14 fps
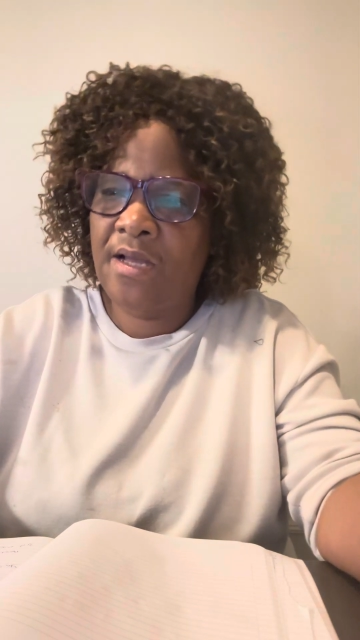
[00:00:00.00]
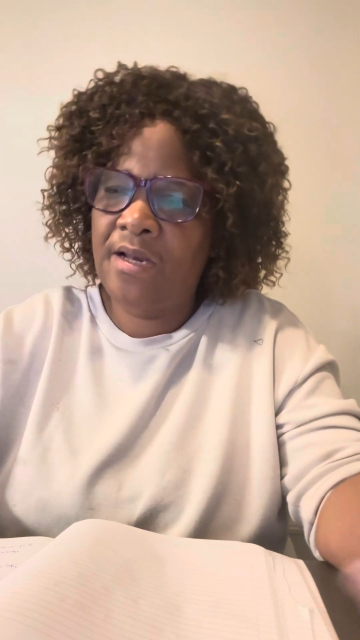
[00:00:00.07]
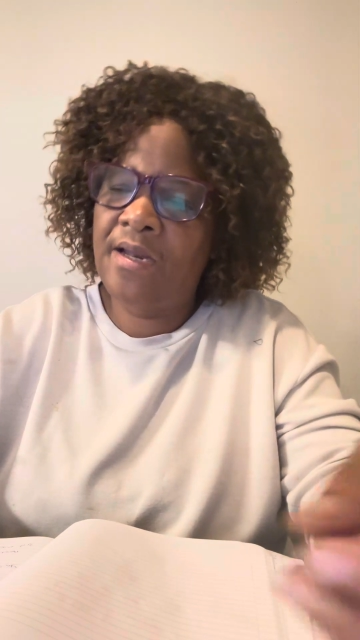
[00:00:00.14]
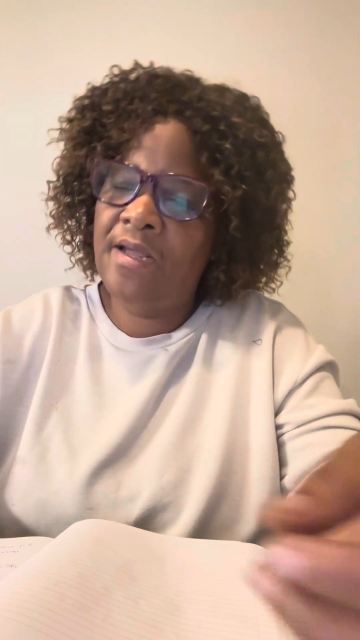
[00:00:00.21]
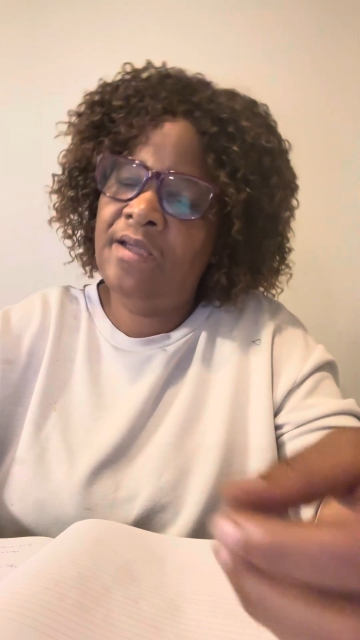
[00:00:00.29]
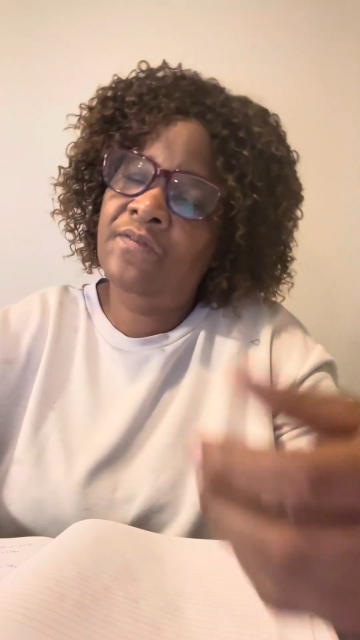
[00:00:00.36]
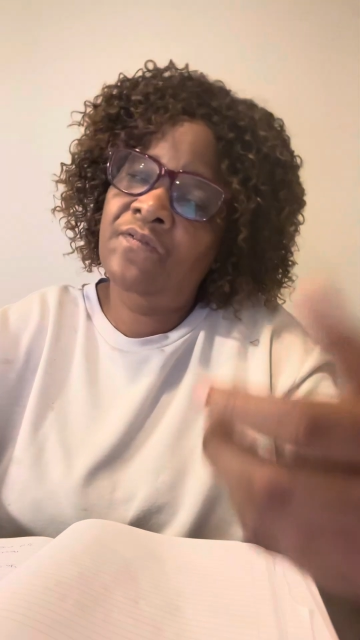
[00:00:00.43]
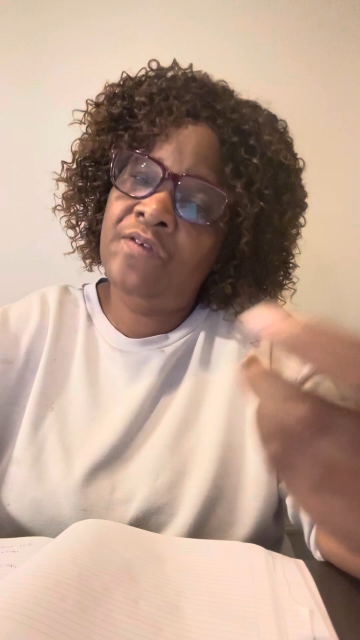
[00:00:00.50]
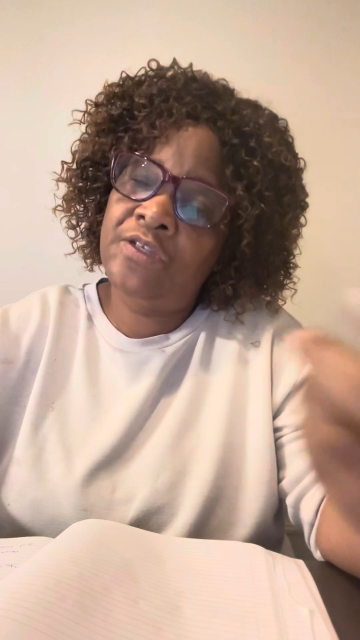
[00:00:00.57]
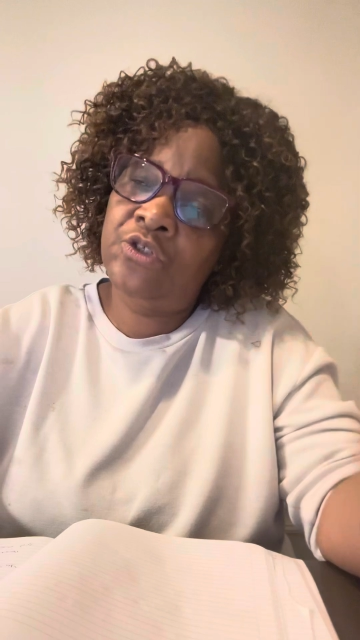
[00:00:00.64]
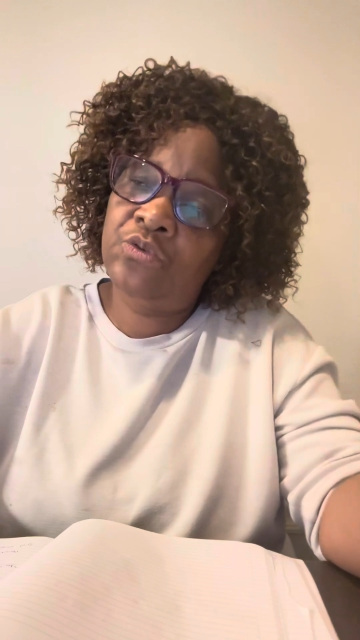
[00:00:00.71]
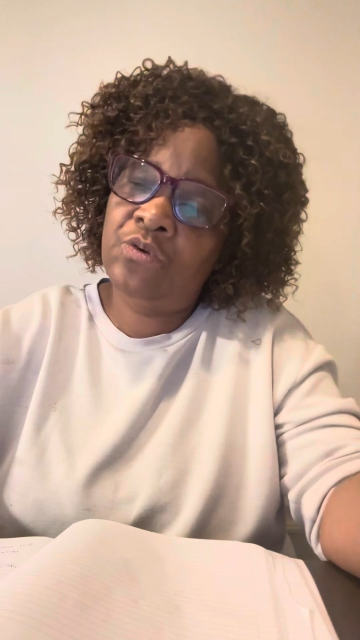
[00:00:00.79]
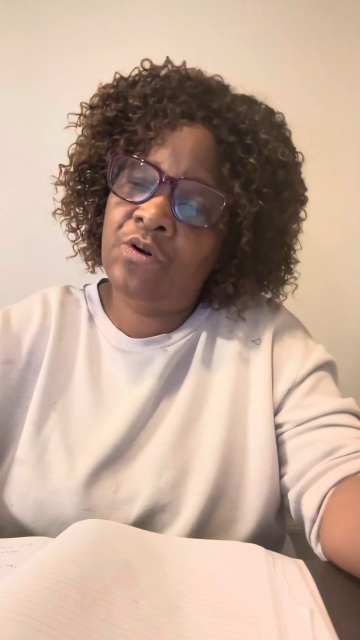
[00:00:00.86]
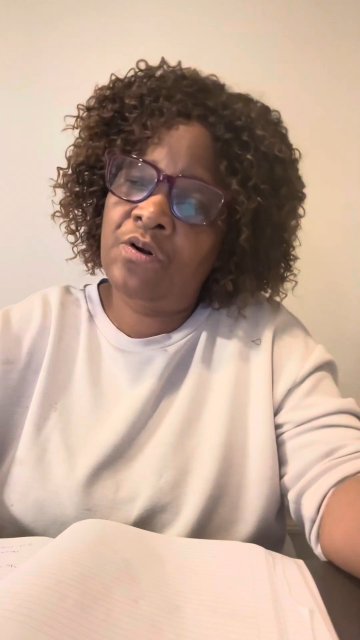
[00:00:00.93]
like
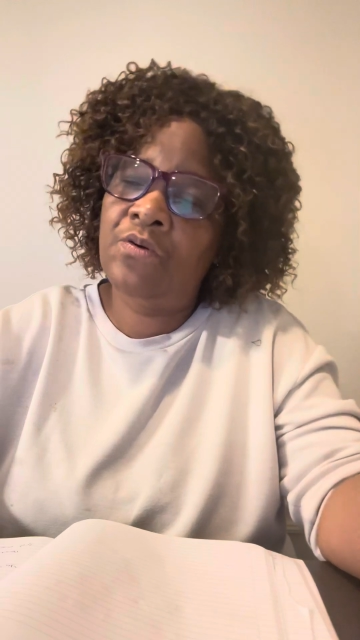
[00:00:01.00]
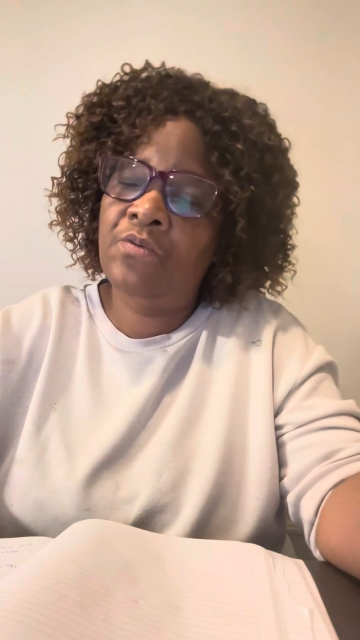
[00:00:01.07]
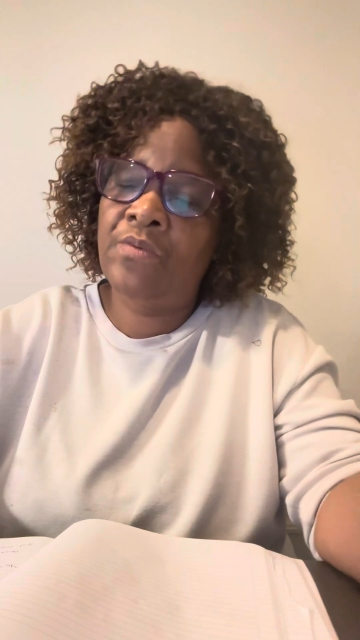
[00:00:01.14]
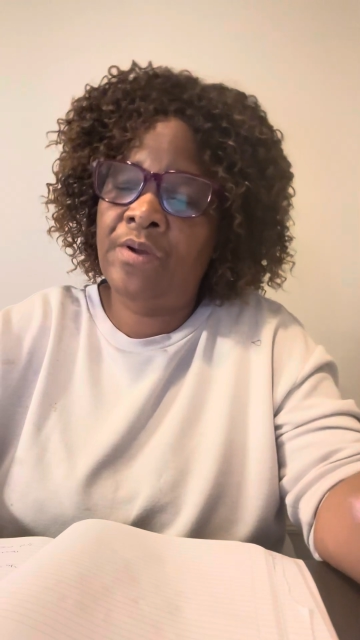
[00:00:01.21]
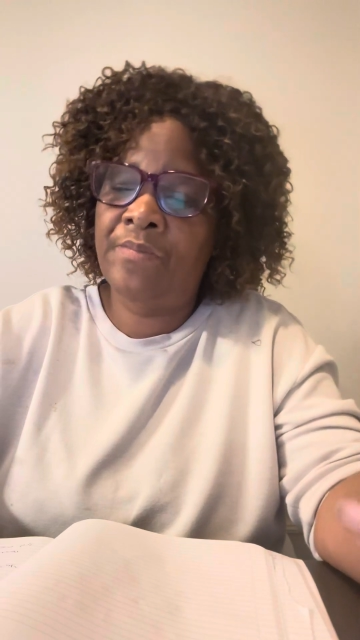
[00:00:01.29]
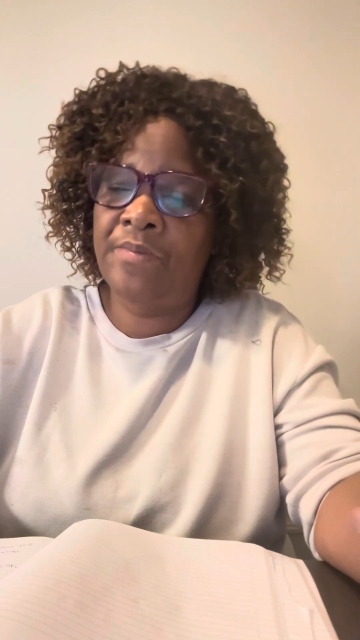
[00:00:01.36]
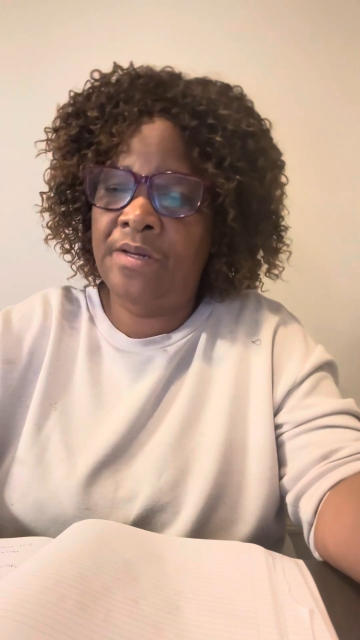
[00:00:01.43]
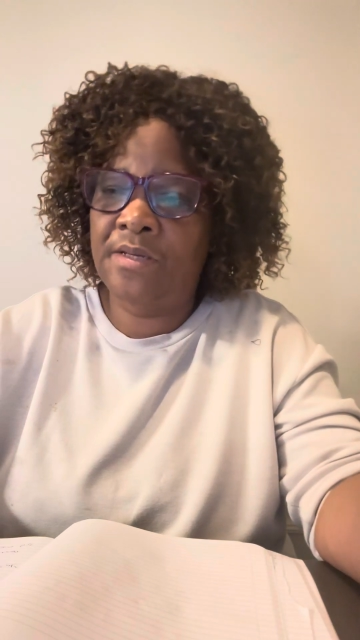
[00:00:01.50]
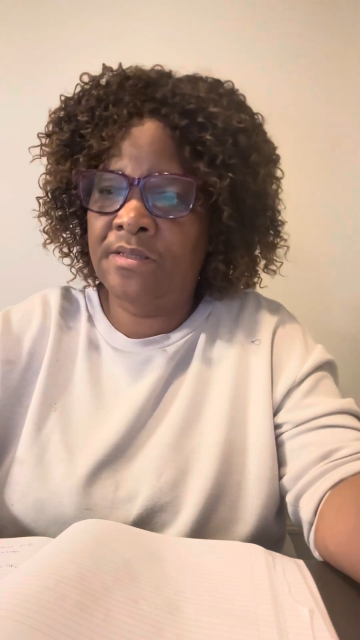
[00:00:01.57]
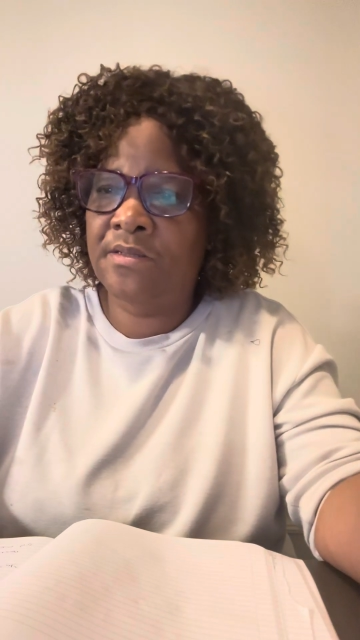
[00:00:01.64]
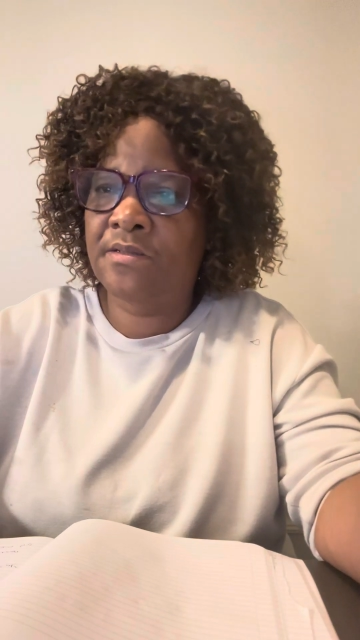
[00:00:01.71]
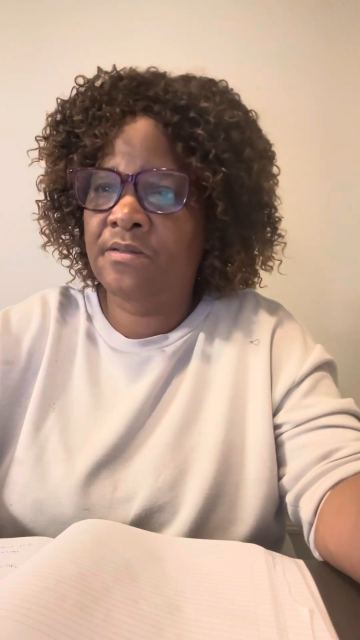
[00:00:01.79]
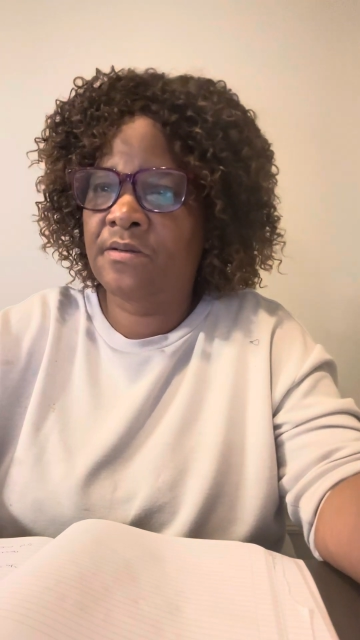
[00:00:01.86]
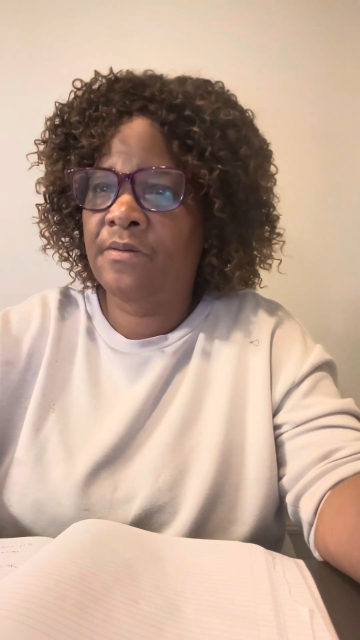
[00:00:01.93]
virtual
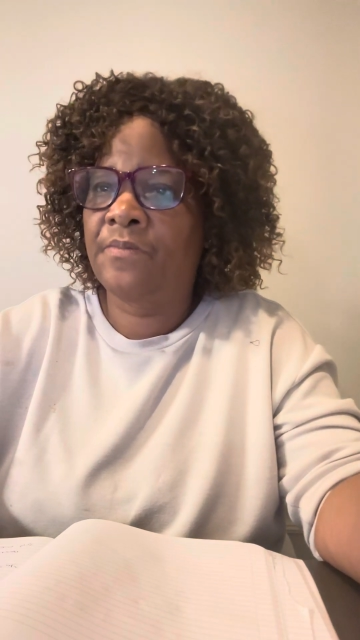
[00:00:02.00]
webinars.